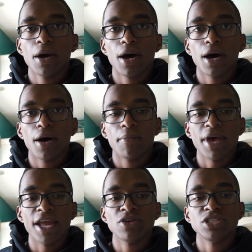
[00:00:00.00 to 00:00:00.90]
uh,
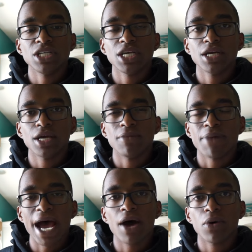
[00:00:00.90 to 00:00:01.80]
energy and
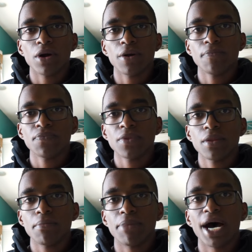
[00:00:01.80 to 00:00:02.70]
power
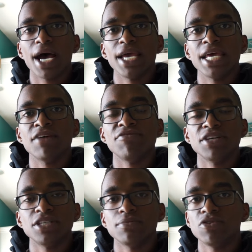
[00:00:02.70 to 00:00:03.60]
by
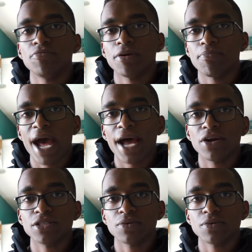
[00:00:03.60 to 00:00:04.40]
inefficient movement patterns.